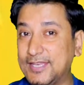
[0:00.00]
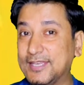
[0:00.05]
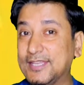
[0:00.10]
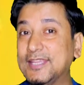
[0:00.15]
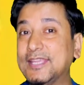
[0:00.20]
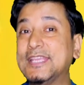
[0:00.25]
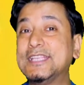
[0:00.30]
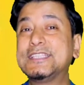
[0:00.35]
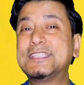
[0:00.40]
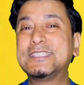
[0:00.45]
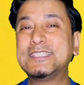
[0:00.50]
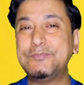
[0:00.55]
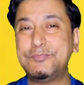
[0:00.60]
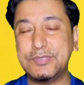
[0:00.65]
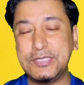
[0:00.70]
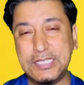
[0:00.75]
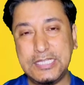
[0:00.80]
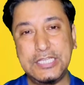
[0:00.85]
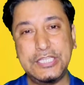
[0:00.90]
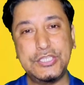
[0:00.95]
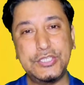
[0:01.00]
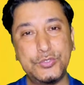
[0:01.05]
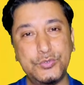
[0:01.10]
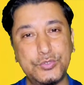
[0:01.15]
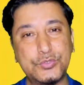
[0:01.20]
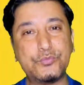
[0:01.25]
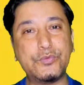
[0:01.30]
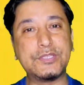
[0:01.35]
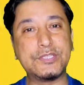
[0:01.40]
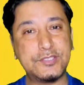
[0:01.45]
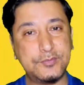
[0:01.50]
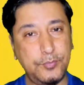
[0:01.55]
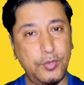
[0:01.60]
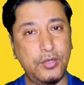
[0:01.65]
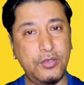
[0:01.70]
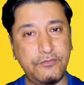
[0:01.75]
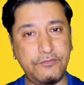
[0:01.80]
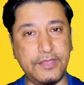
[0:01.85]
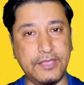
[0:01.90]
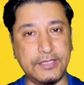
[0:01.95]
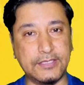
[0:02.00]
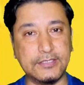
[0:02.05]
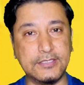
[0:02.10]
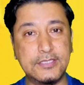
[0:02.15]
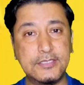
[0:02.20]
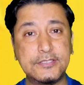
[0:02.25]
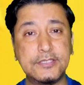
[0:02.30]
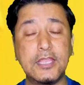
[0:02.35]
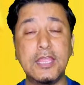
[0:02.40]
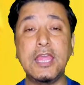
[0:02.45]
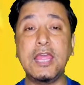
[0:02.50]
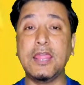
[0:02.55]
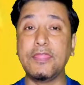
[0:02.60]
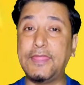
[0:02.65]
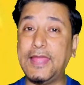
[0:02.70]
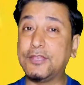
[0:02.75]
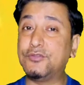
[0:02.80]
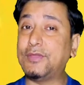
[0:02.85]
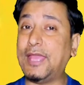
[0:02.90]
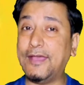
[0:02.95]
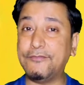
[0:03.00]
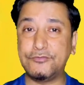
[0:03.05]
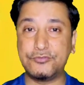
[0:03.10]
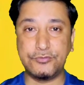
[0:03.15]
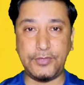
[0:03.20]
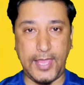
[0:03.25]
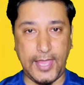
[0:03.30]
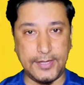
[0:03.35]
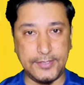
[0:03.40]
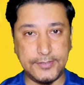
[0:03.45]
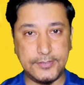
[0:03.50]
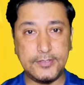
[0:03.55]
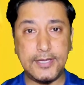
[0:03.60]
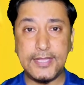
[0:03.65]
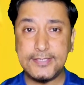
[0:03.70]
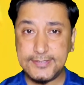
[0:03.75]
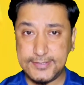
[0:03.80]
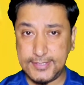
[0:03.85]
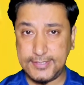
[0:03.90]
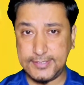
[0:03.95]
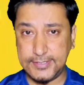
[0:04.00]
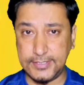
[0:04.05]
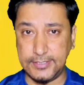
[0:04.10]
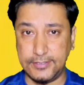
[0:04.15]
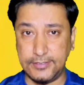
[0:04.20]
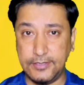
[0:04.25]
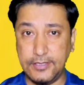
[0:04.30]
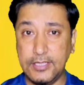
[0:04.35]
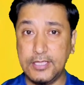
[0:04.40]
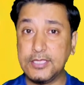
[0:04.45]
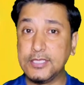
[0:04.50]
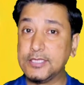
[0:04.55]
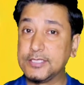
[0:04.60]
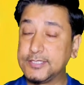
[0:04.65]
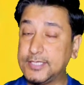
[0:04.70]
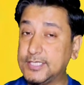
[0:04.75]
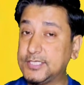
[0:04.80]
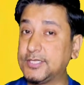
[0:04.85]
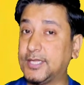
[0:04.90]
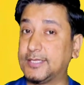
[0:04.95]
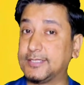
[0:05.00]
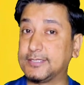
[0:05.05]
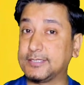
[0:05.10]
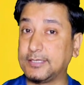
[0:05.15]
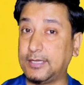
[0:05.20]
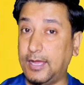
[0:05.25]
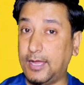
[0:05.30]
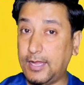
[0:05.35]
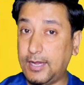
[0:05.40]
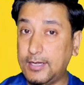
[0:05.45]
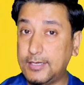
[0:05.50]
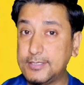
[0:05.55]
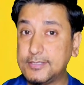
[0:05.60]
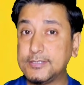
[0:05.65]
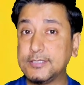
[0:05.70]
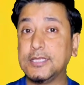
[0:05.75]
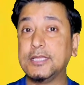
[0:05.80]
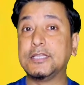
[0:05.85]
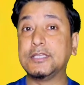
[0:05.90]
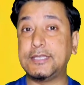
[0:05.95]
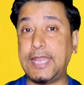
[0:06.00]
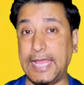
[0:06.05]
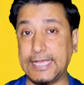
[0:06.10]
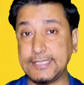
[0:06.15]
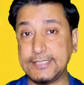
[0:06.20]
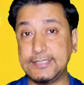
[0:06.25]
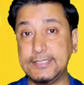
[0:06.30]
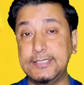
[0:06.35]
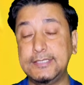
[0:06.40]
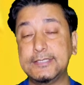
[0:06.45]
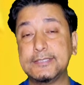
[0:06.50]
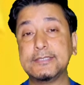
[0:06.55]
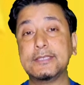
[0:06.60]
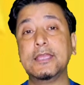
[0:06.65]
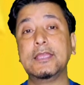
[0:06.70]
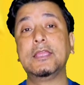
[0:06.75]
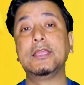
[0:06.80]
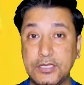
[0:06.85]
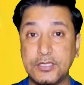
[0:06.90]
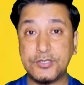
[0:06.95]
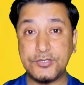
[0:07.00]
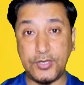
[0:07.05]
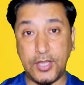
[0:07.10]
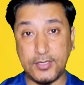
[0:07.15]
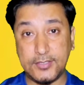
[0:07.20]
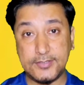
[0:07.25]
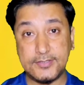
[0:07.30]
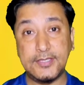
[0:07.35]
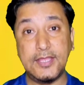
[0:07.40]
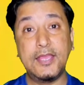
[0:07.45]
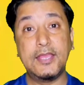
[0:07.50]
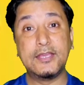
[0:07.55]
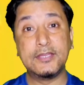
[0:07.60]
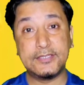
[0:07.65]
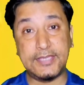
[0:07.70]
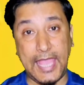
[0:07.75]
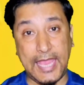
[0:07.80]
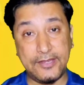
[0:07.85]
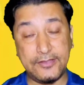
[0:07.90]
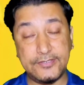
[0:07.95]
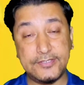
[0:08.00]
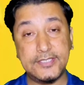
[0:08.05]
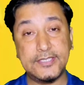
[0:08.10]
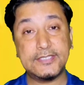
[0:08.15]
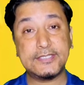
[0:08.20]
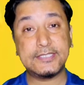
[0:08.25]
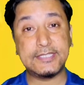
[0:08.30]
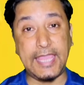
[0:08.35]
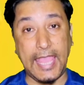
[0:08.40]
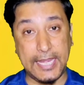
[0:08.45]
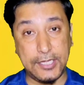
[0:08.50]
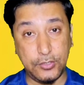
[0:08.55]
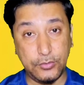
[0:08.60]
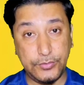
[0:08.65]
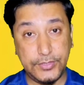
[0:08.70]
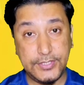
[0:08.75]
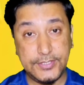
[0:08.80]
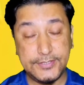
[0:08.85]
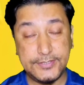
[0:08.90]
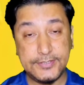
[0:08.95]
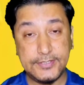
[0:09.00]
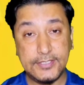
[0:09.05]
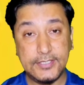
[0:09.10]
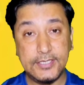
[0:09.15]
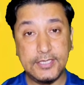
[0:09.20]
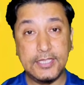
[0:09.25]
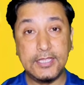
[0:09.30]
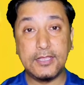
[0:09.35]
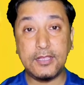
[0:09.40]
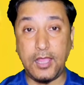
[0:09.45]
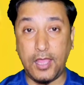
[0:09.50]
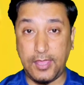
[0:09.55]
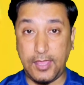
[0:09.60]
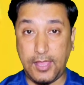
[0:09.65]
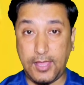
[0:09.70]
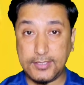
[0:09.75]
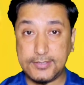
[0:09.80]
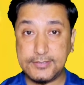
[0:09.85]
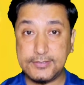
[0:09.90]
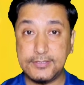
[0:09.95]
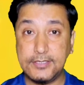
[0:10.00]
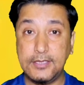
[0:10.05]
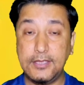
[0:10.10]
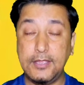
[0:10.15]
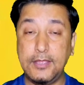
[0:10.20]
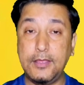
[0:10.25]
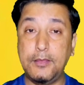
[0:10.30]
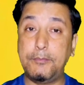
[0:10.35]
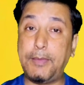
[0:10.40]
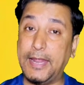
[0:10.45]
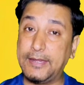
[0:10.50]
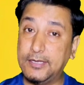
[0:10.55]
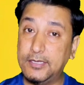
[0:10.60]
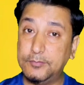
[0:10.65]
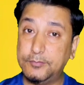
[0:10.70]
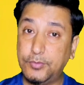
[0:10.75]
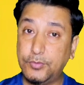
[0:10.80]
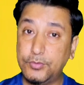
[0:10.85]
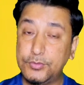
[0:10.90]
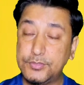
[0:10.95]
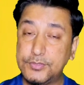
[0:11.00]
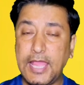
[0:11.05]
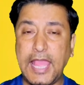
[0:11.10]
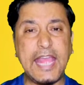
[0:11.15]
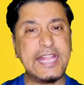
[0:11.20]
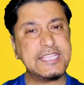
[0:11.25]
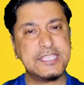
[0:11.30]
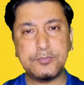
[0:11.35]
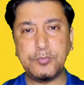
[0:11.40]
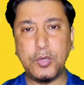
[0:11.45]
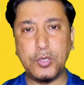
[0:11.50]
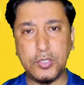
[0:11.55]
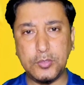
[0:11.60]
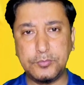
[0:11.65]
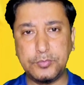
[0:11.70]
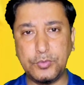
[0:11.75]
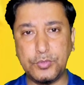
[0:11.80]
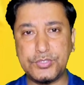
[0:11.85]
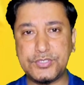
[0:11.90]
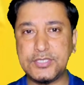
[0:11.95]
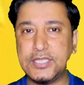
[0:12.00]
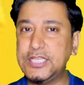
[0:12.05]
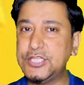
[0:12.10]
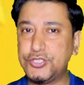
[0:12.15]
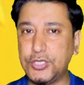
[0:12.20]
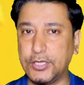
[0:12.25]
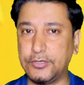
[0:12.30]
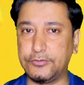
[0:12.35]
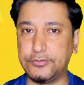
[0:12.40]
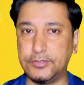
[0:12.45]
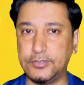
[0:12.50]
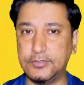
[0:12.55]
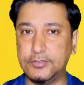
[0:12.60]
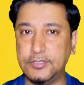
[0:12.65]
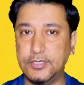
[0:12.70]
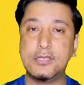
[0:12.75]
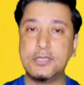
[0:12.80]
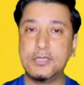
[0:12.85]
in is typically used with smaller vehicles that you have to enter and sit in, such as cars, taxis, trucks, carriages, canoes, kayaks, paddle boats, and smaller boats in general.